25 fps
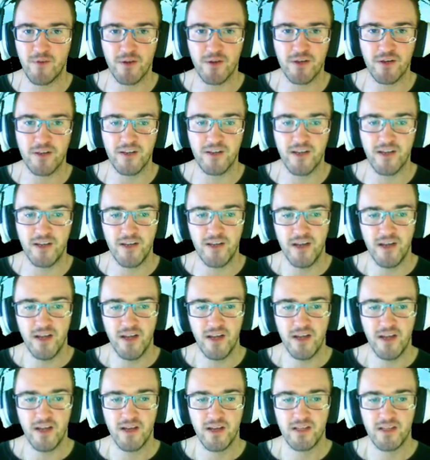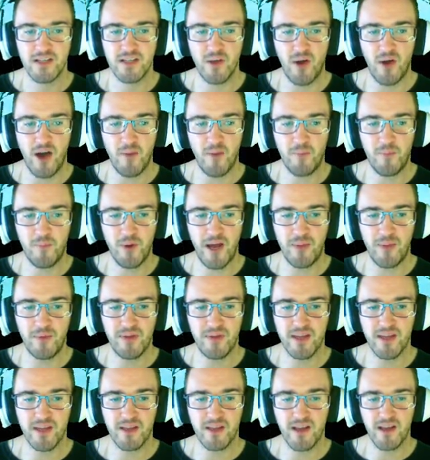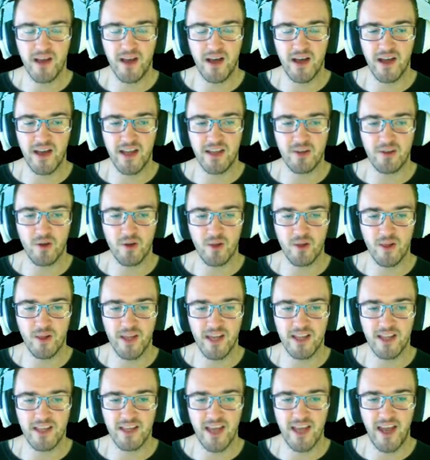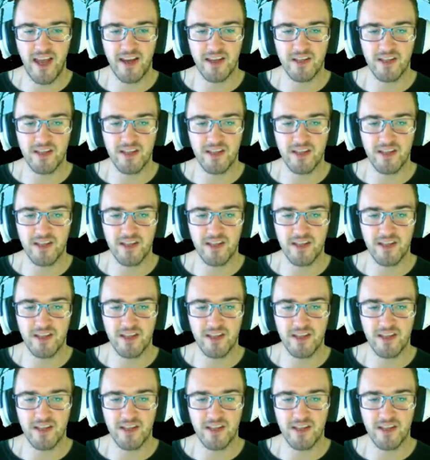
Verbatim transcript: could. So I'll probably uh, either link that in the